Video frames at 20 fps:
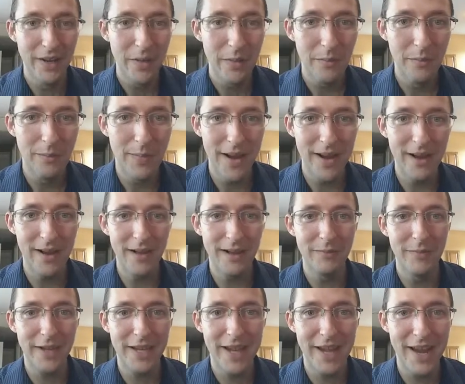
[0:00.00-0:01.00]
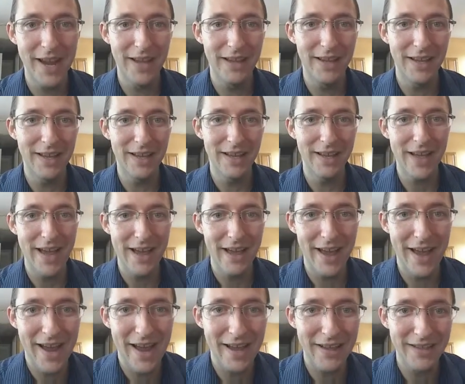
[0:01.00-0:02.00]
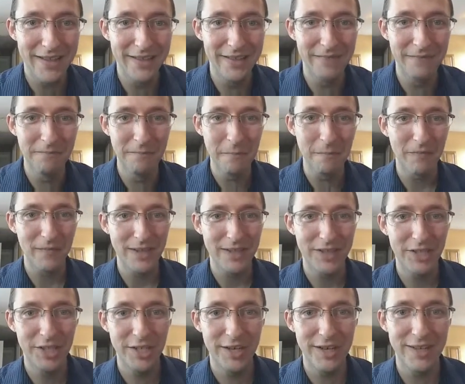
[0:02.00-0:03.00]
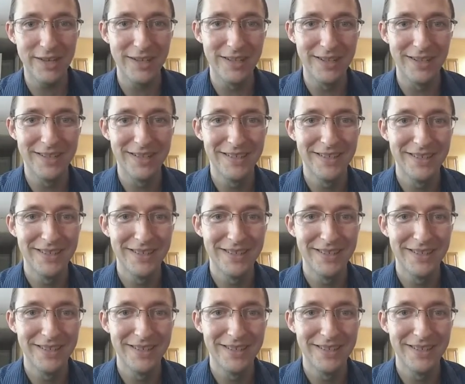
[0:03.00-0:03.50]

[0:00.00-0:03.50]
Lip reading: Belle, Michaela, Alan, Jill.